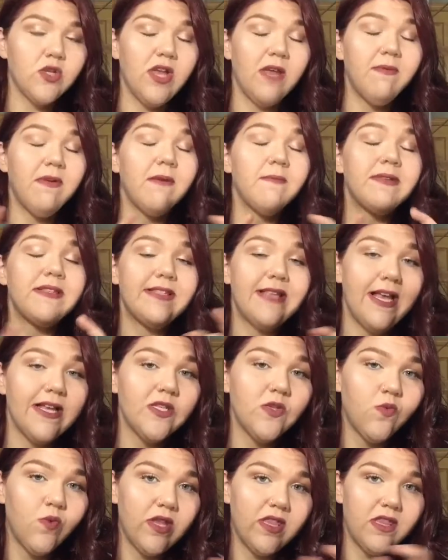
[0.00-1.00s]
So I've been
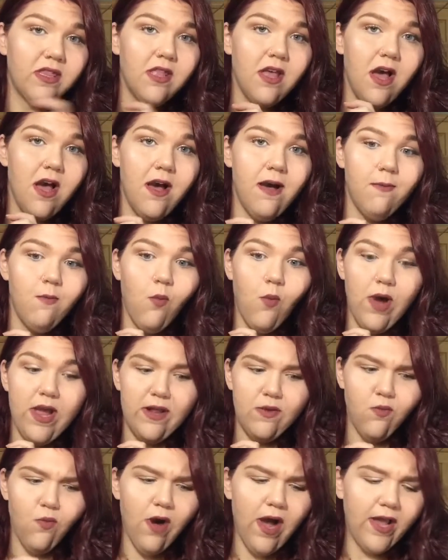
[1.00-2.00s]
obsessed with um, Wet
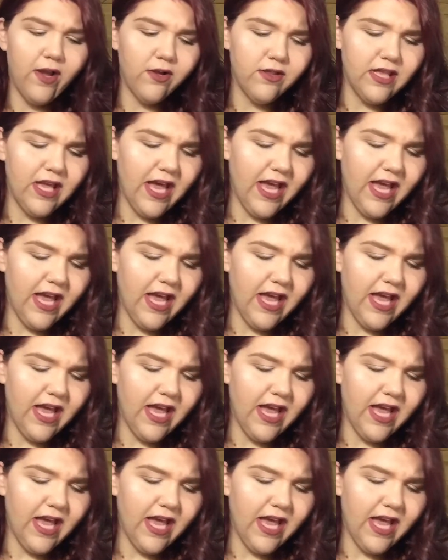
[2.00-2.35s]
n Wild.